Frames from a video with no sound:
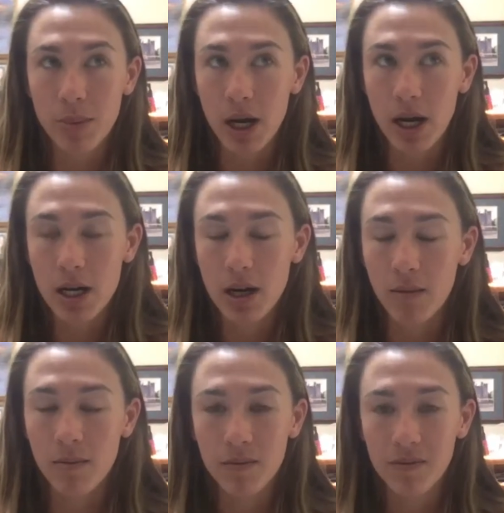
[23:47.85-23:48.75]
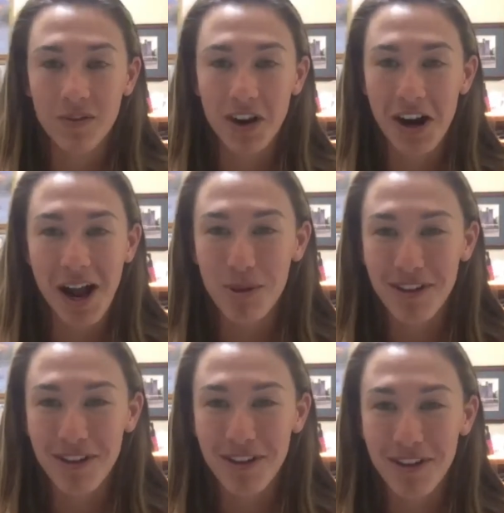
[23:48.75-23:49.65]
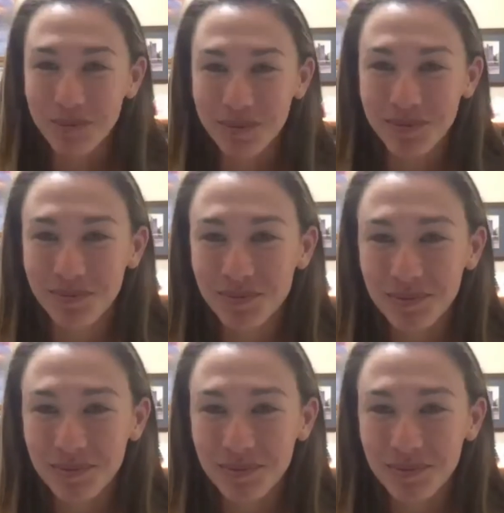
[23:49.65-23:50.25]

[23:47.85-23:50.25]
but I'm very happy that I did.